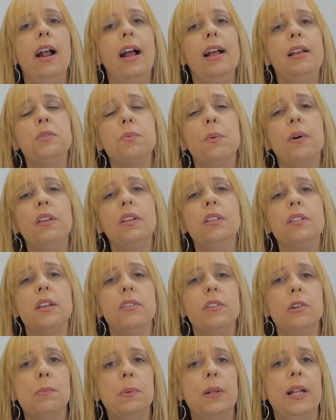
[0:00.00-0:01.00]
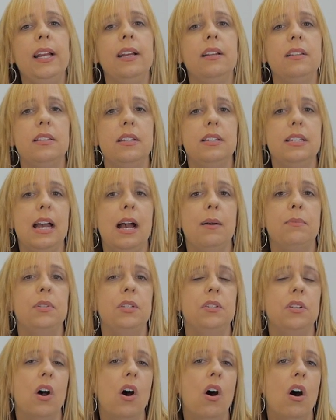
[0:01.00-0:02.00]
as well as other plants
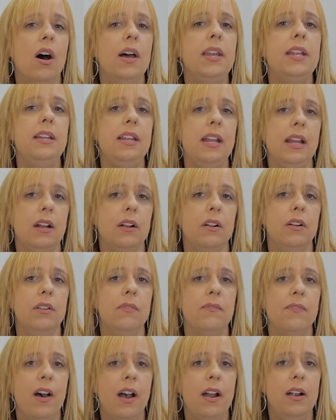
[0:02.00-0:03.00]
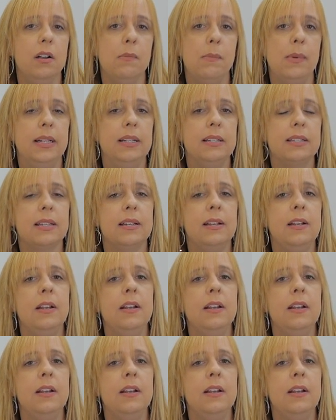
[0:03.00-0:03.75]
adapted to hot and arid environment.